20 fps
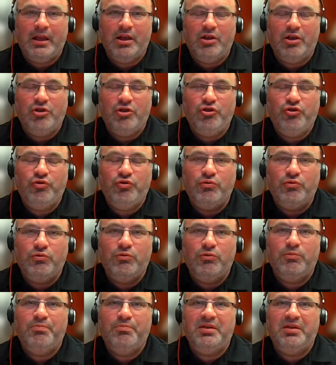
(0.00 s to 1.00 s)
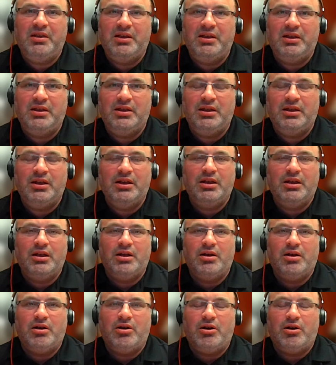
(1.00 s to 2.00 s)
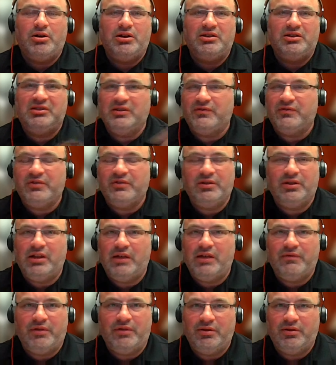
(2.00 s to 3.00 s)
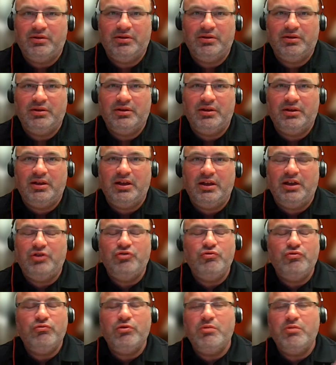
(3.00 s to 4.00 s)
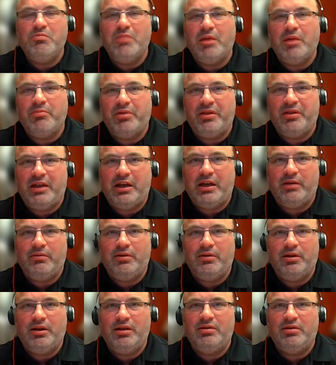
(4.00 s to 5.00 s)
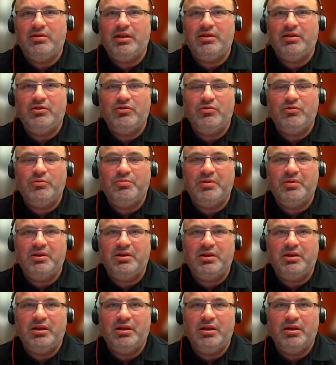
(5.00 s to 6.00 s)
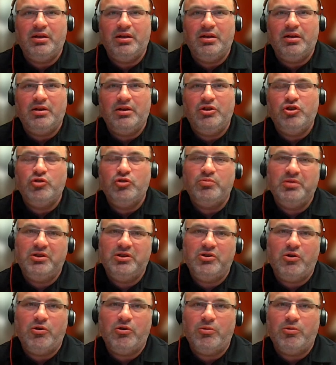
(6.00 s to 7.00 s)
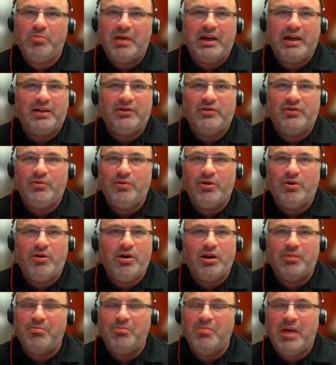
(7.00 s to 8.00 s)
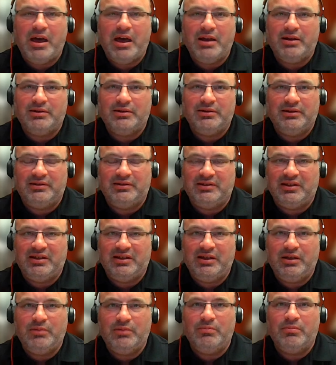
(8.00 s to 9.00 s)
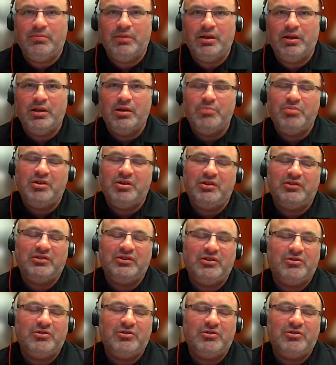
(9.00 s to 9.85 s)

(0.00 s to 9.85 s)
you'll be on a different level. And you remember that. And then you'll be you'll be going back to it automatically to him because your